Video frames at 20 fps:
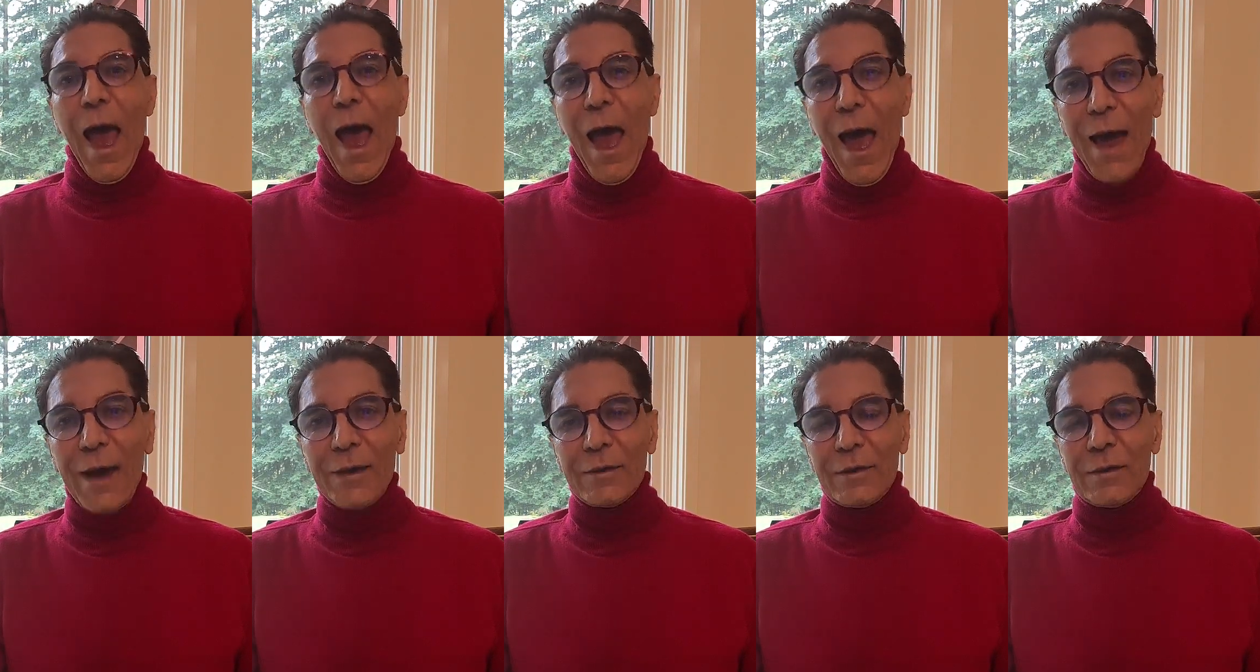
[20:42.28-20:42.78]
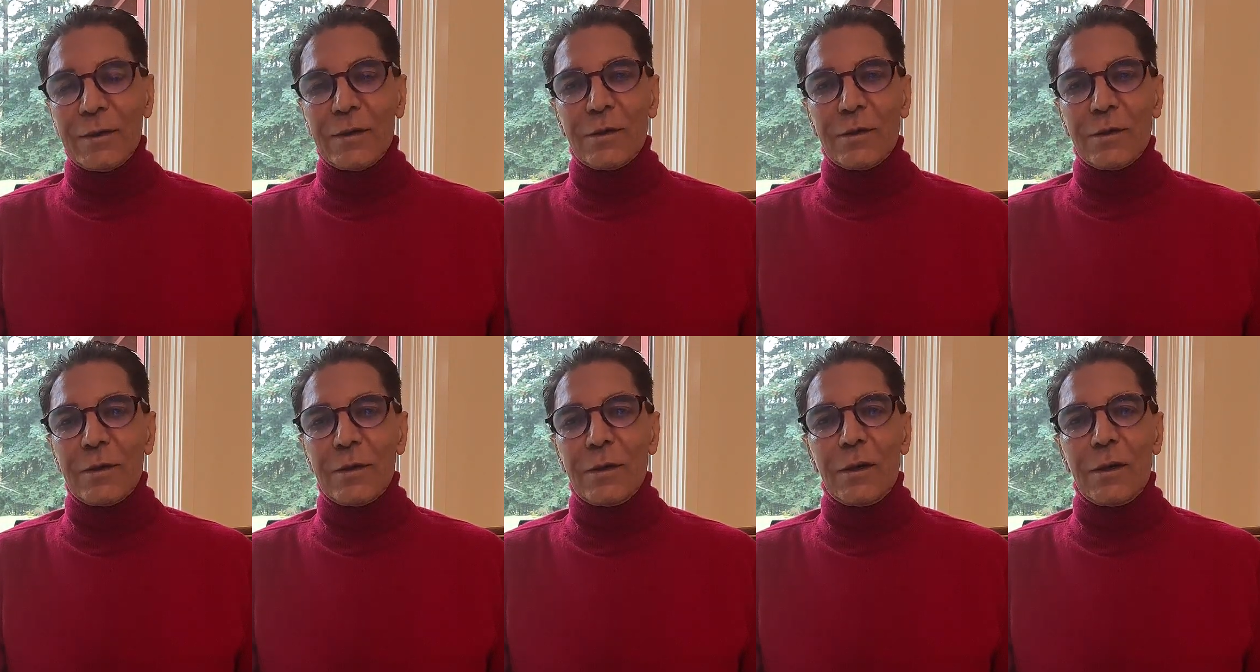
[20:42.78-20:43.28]
And
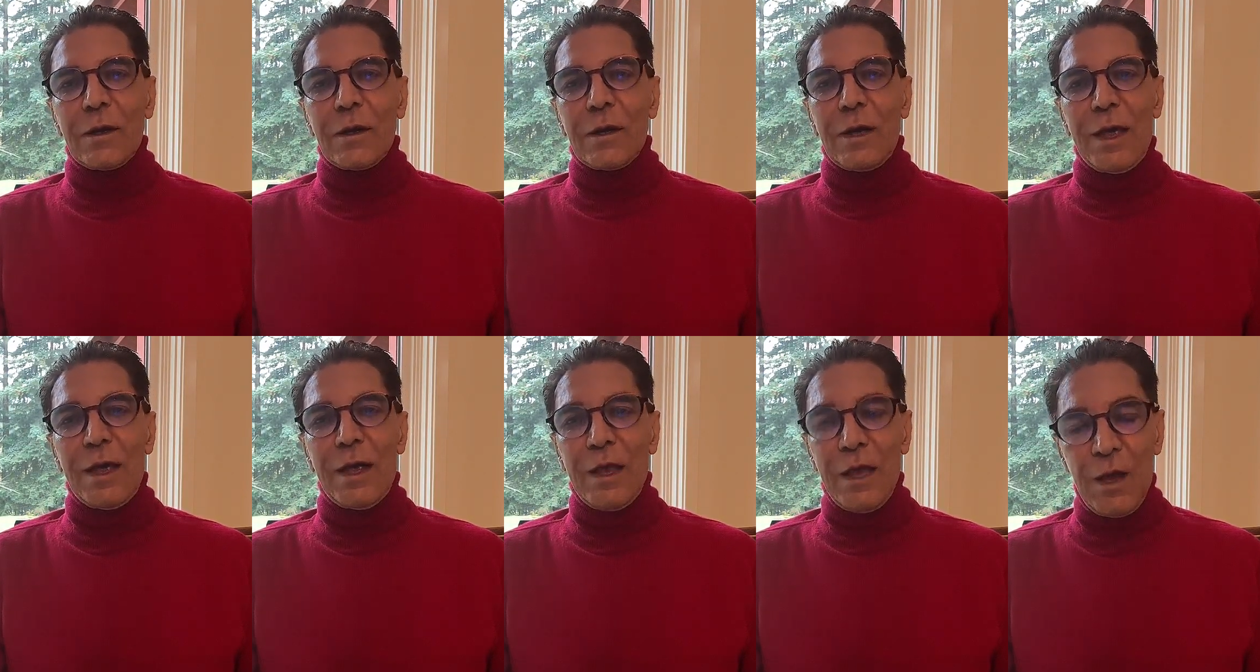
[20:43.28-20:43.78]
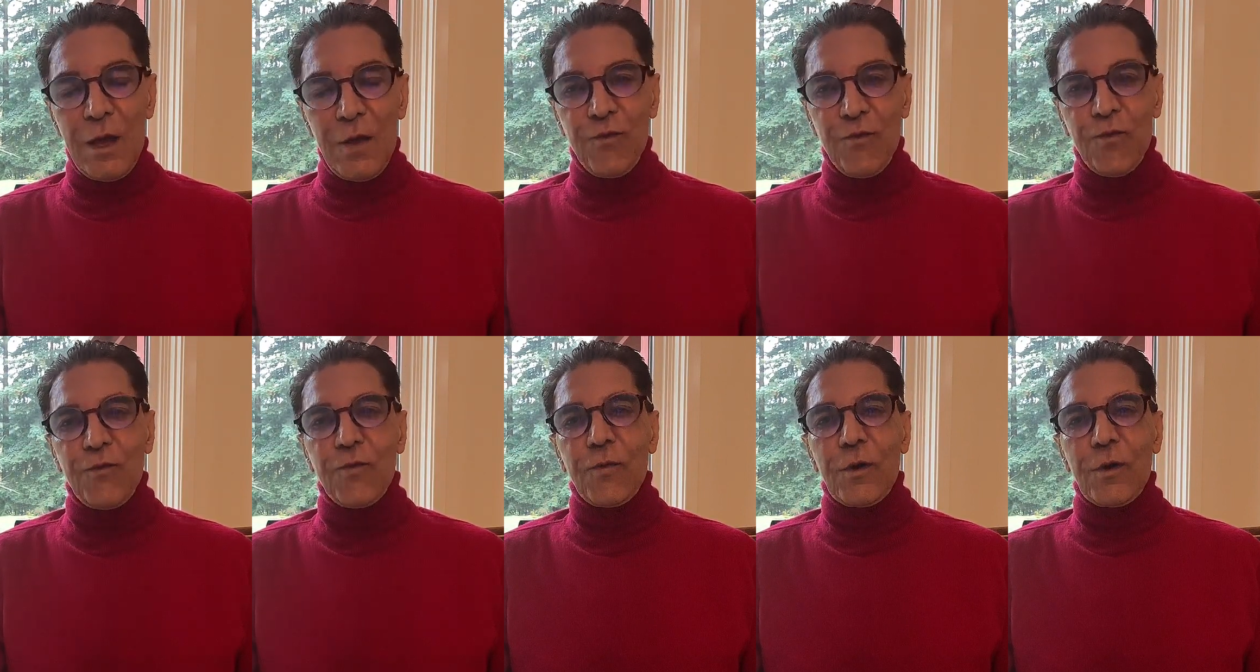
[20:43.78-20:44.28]

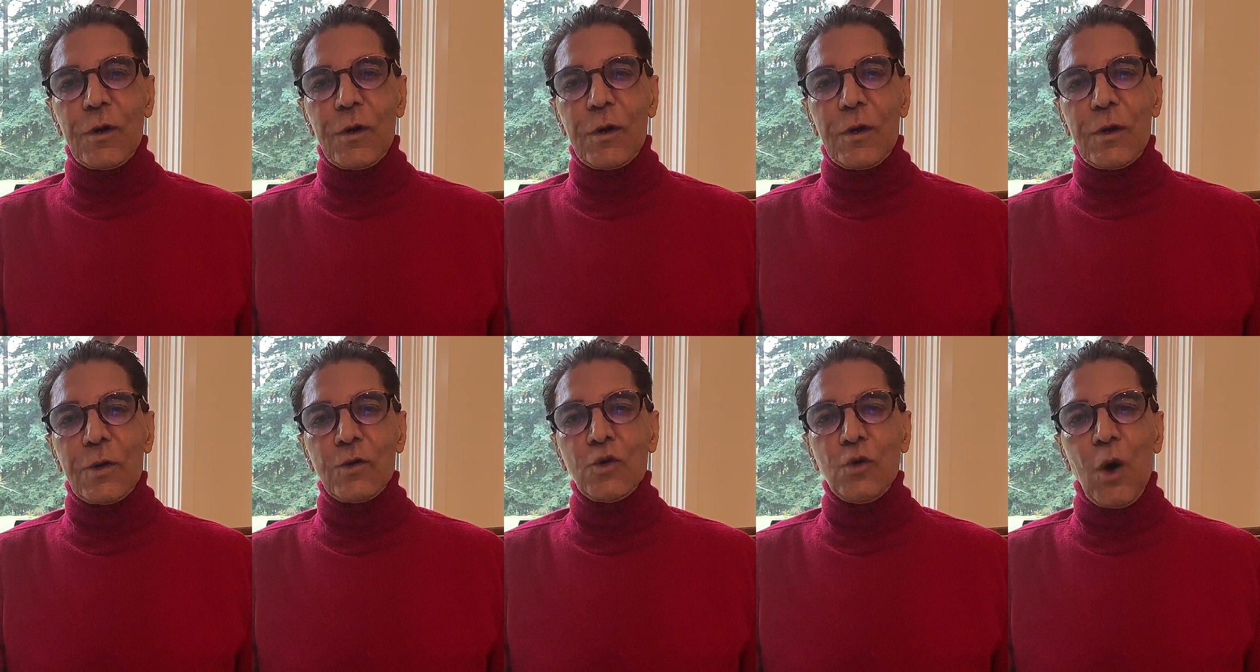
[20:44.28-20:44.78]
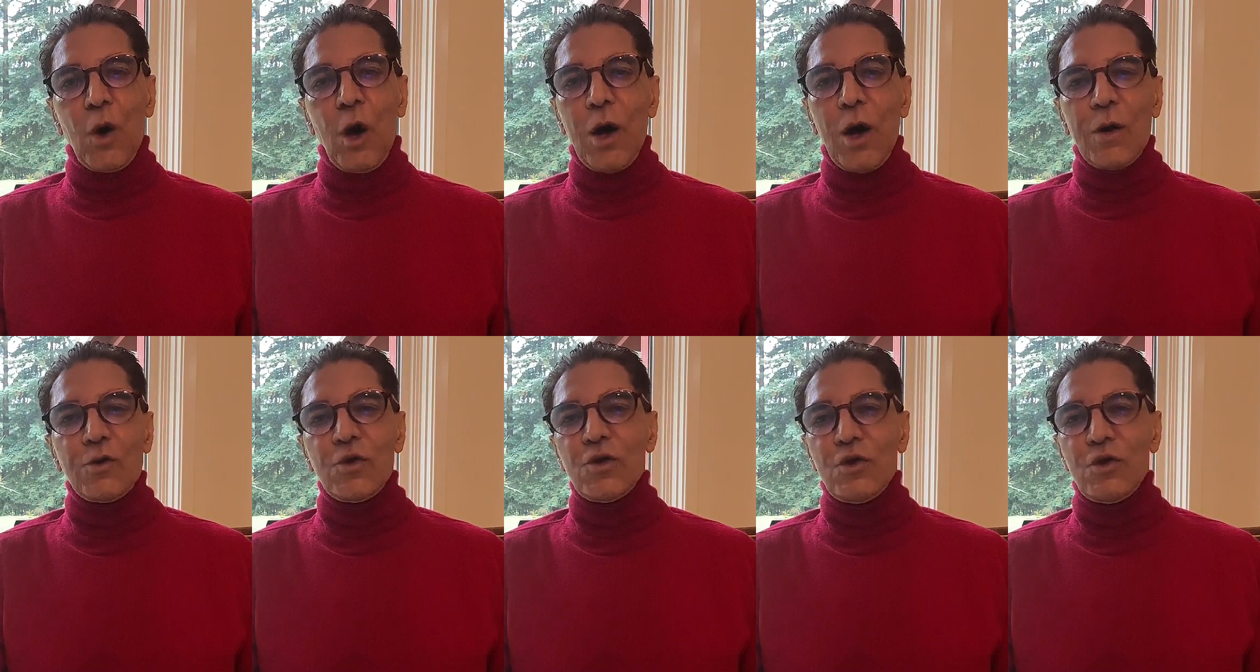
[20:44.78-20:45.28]
if you
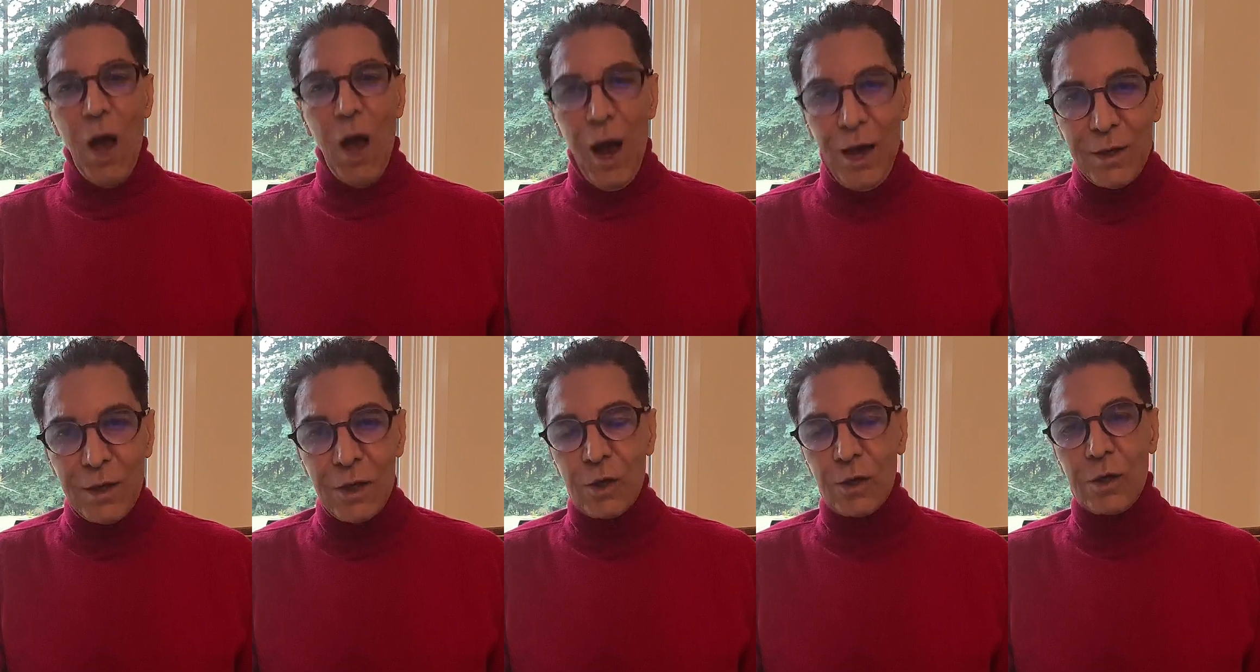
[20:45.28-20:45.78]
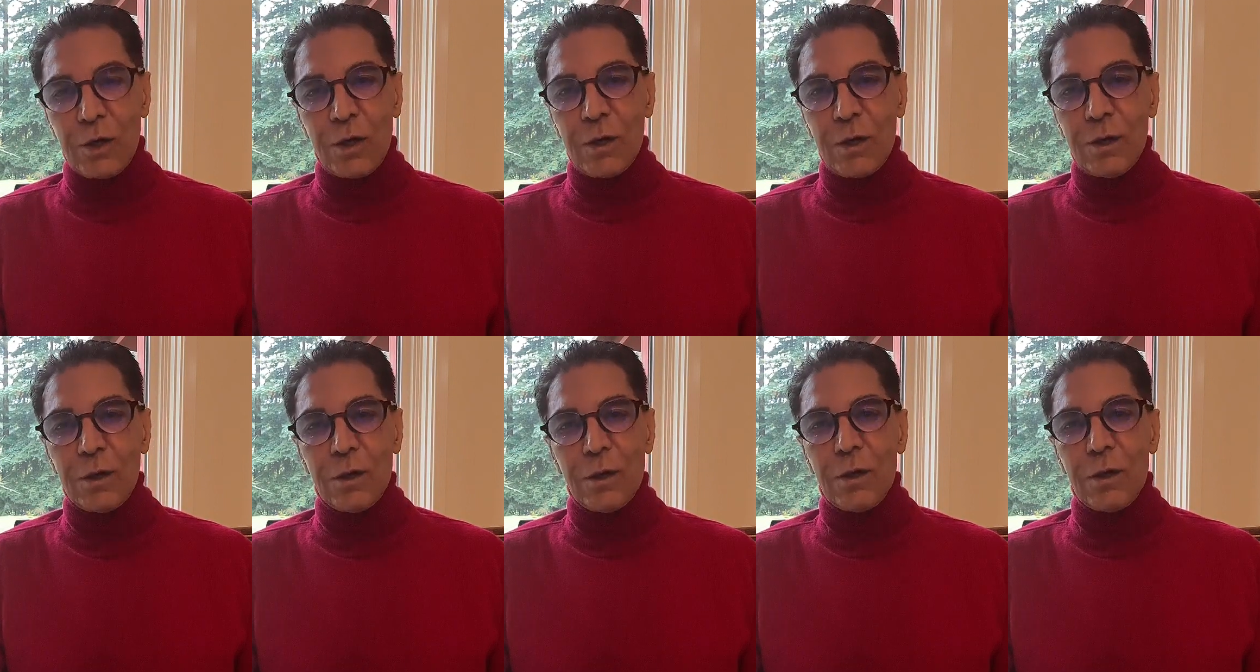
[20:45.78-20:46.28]
are
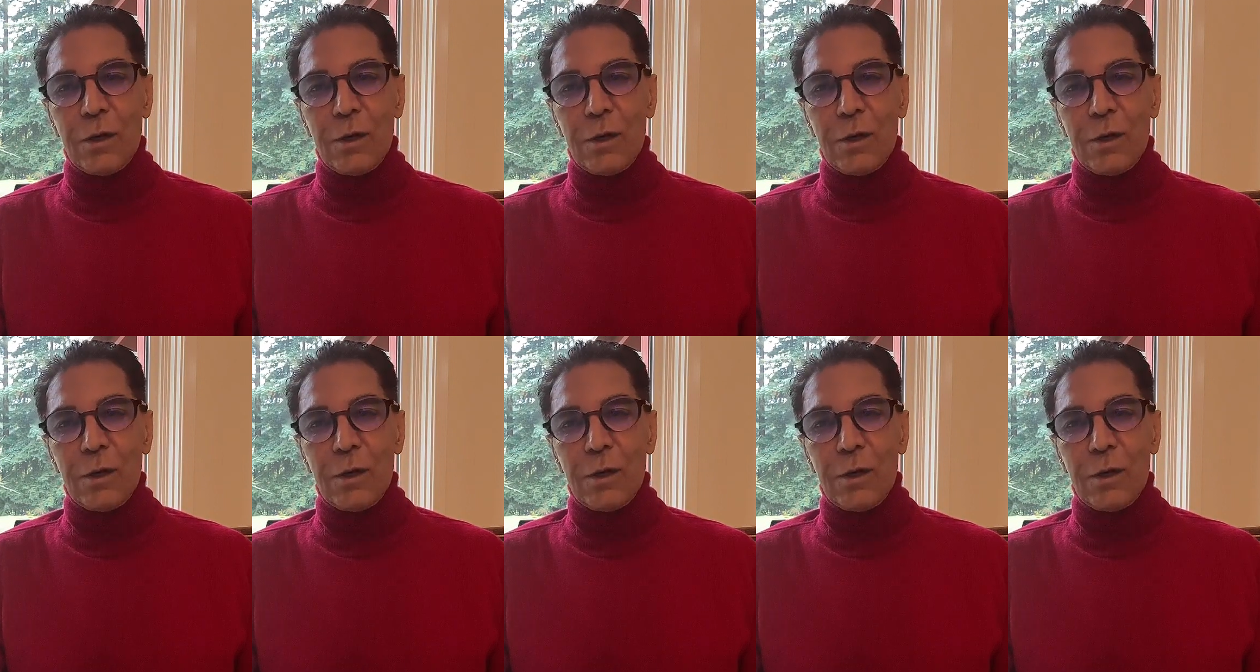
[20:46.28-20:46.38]
younger,